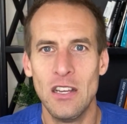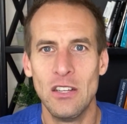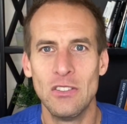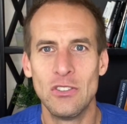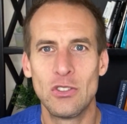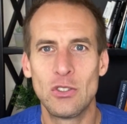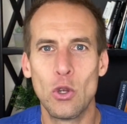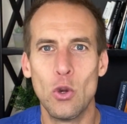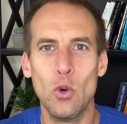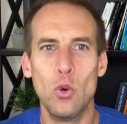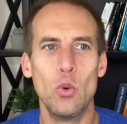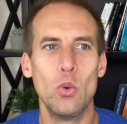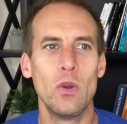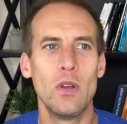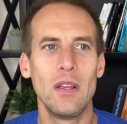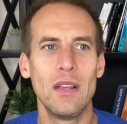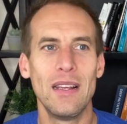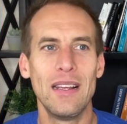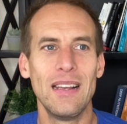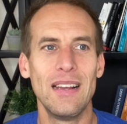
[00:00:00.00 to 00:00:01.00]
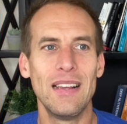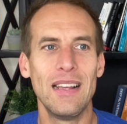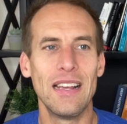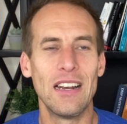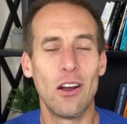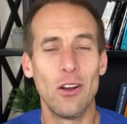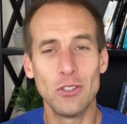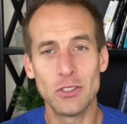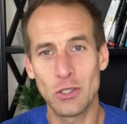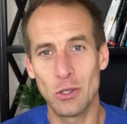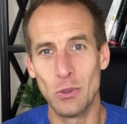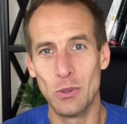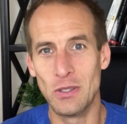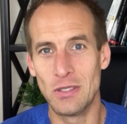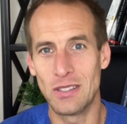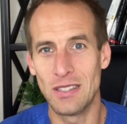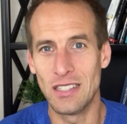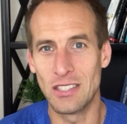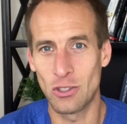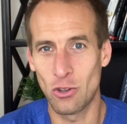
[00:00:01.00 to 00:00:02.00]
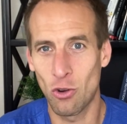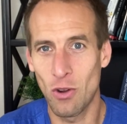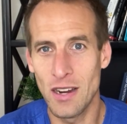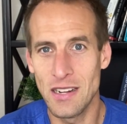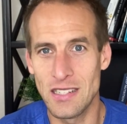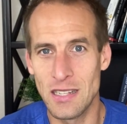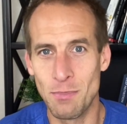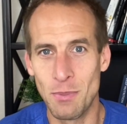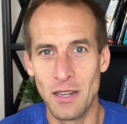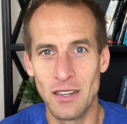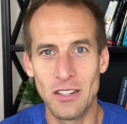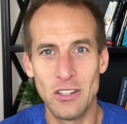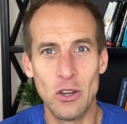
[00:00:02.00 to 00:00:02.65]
So it also is crazy, but